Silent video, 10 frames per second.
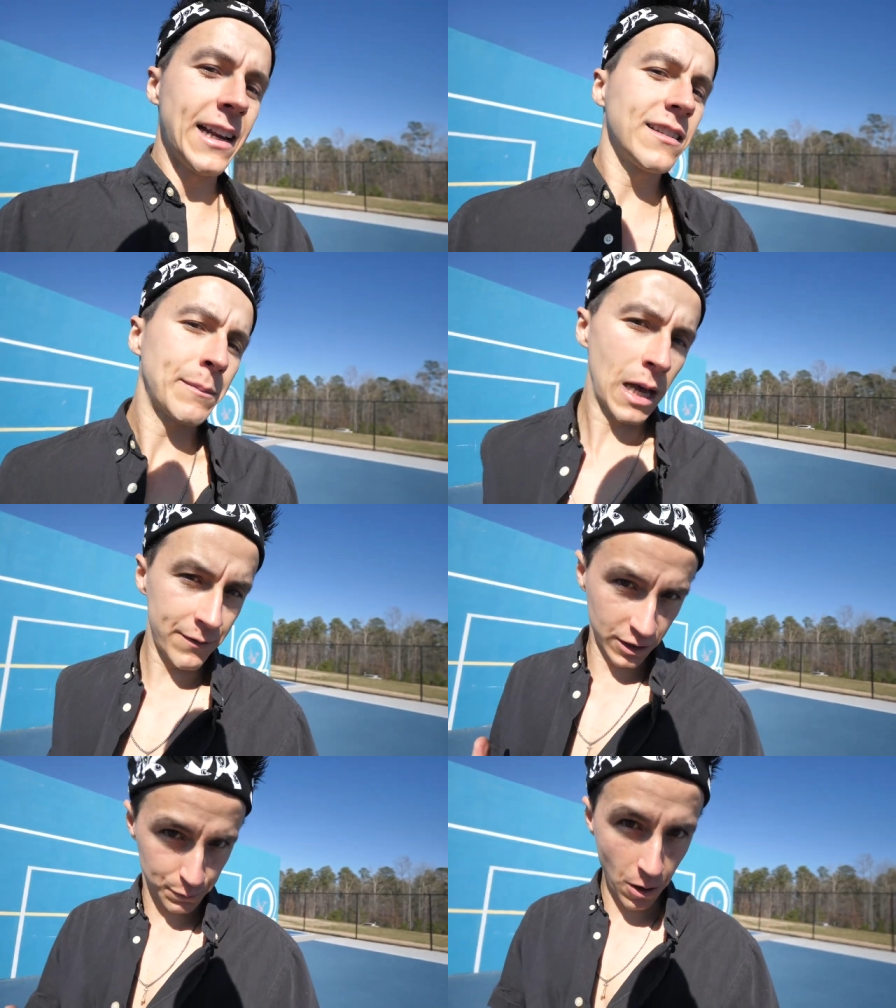anytime I have
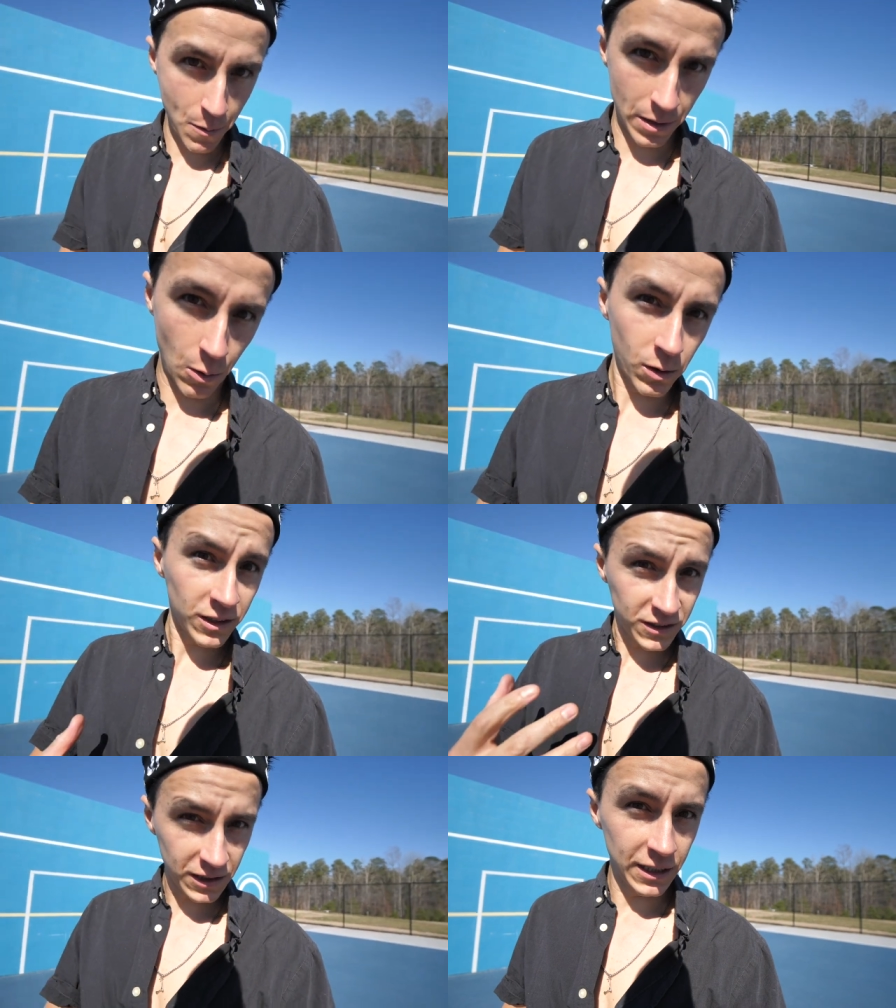an experiment, I wanna
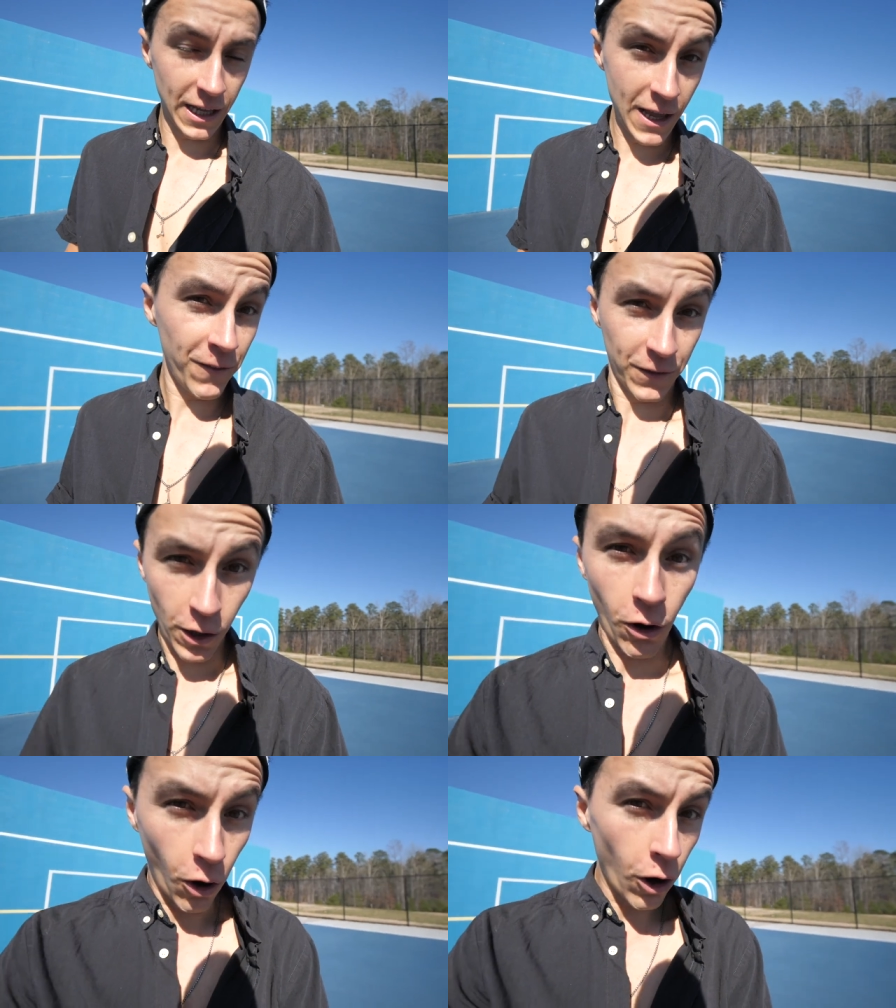see if
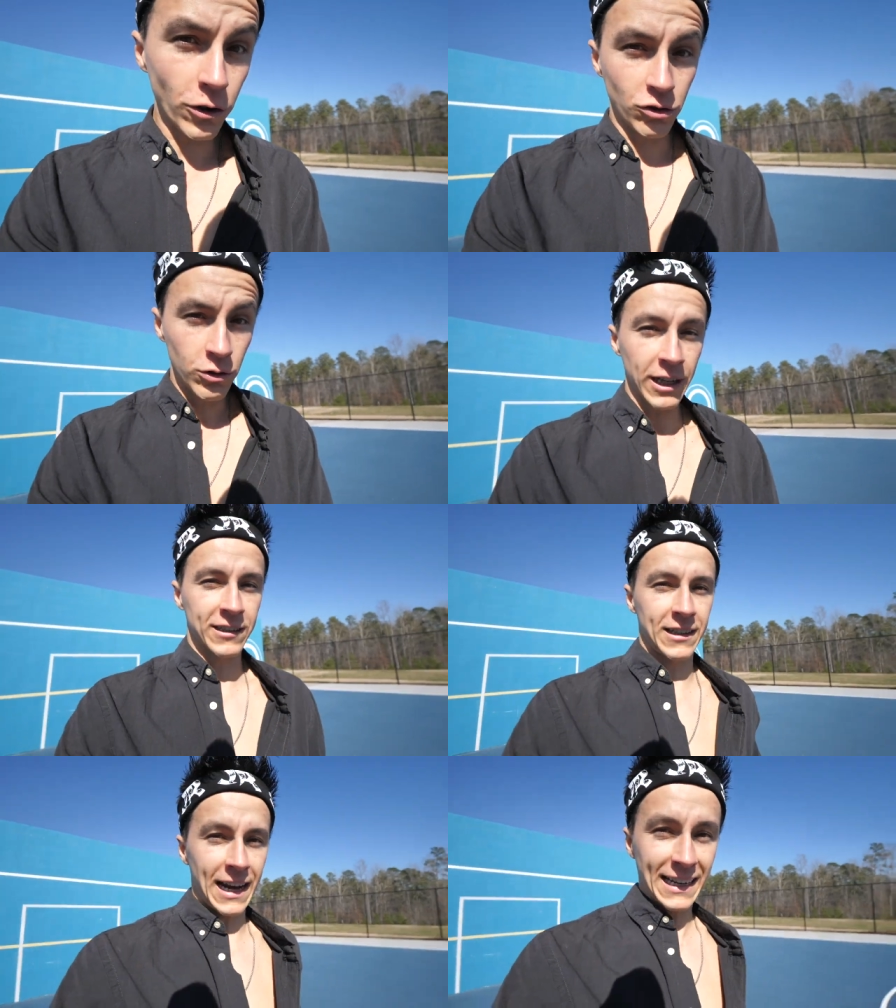there are
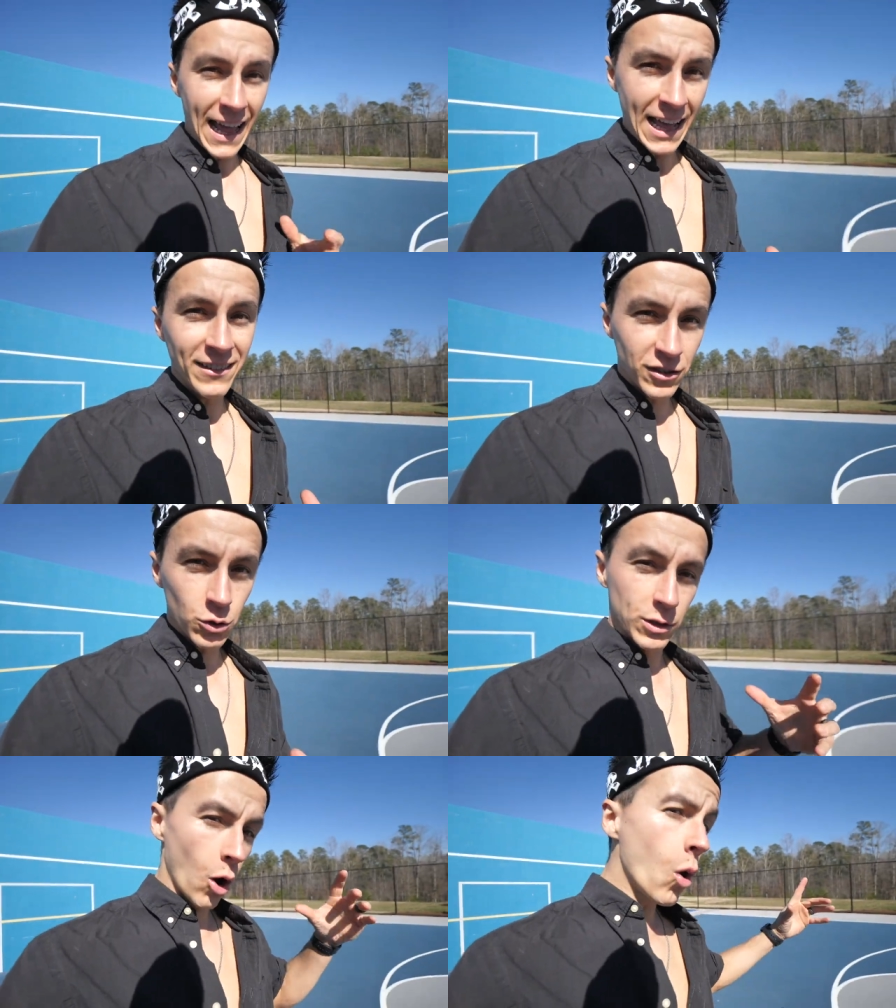tricks that I can
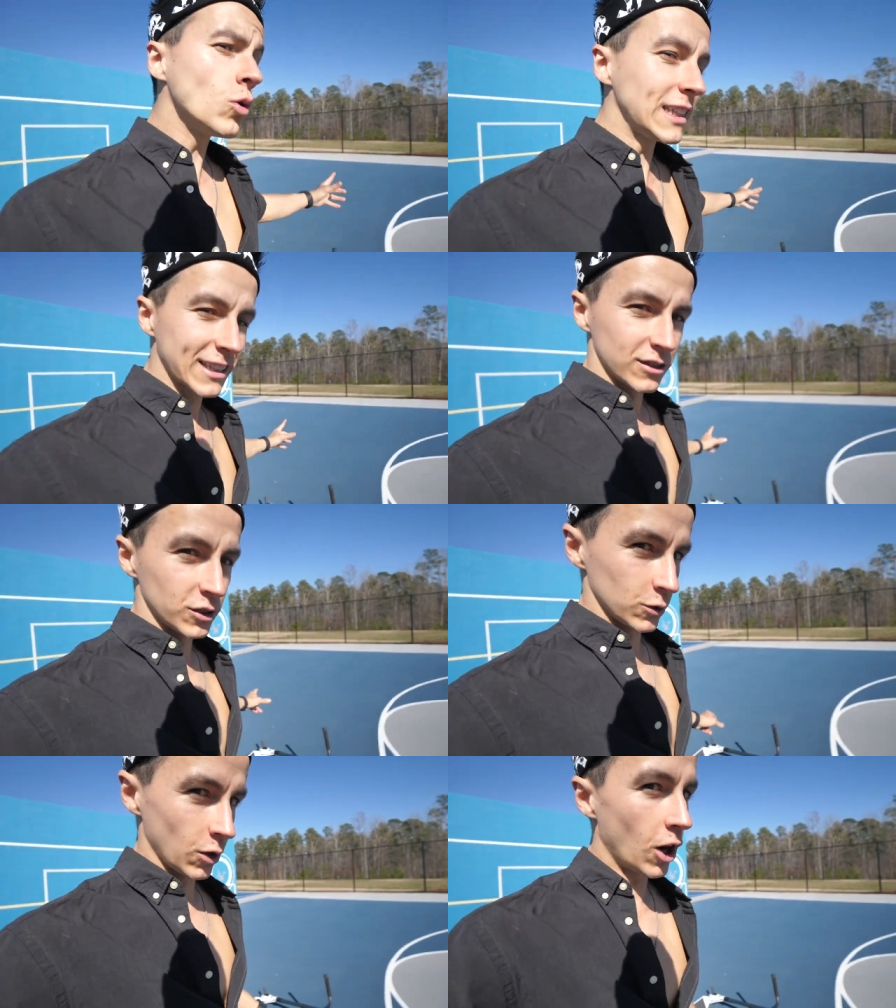do and only can
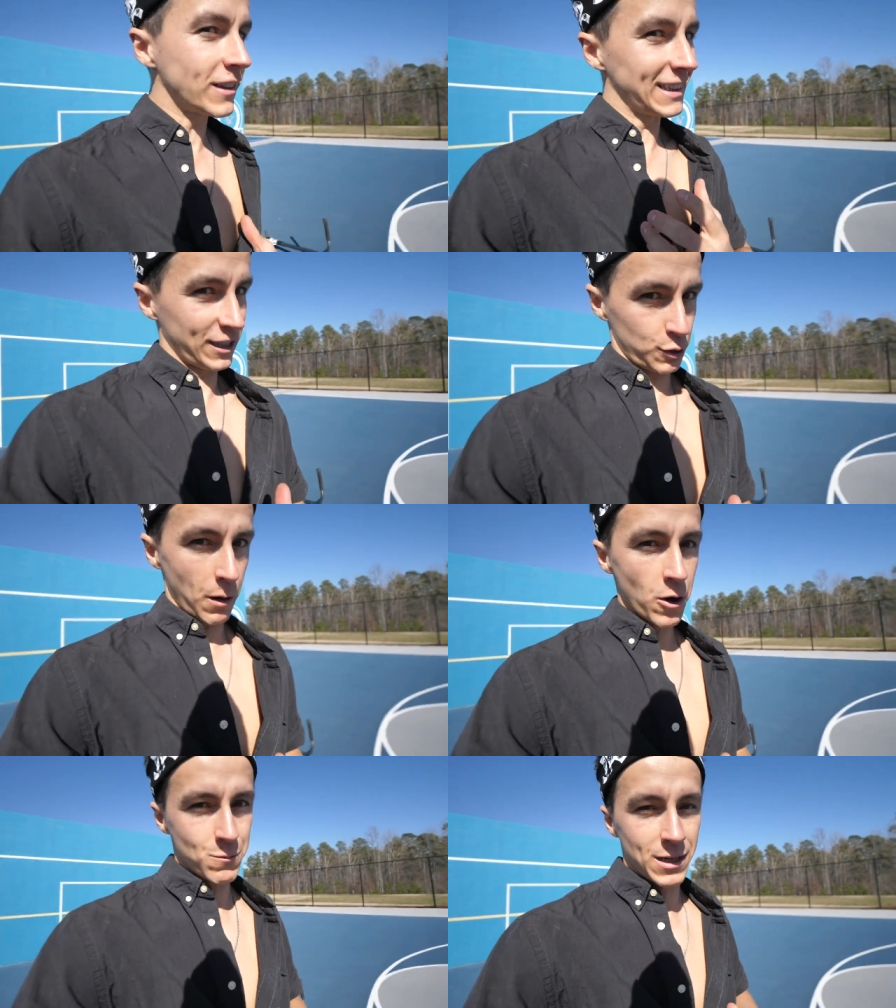do on the
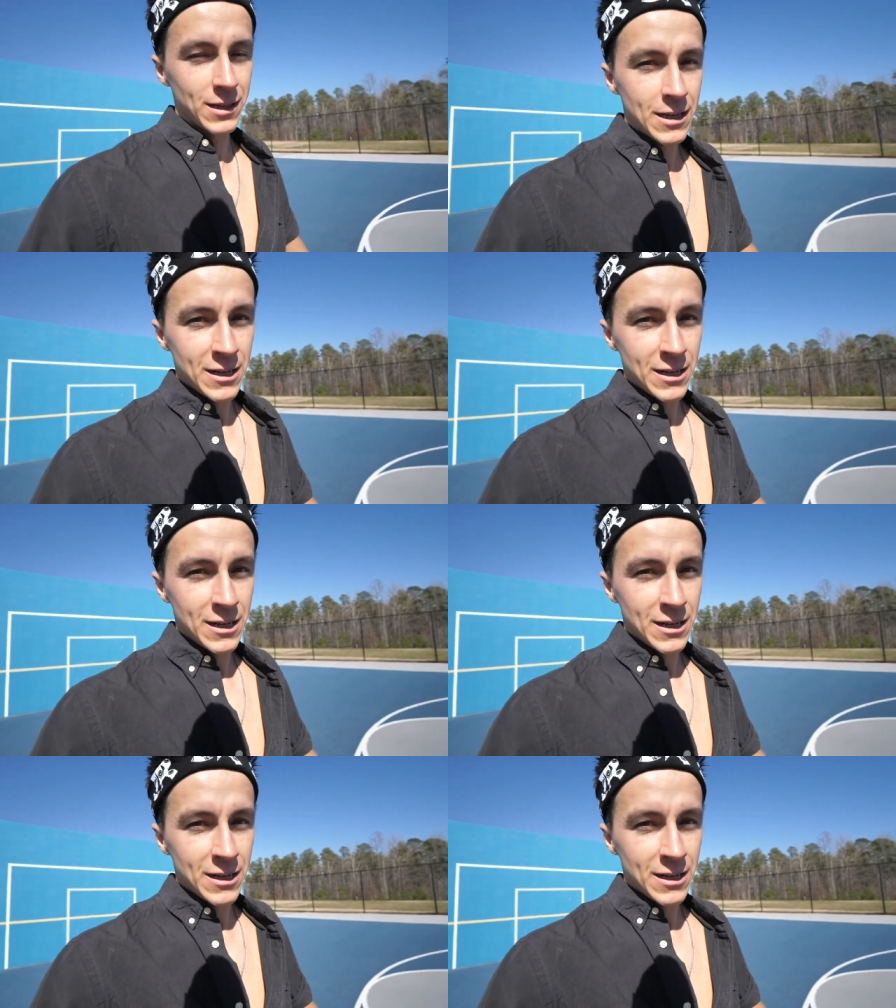experiment.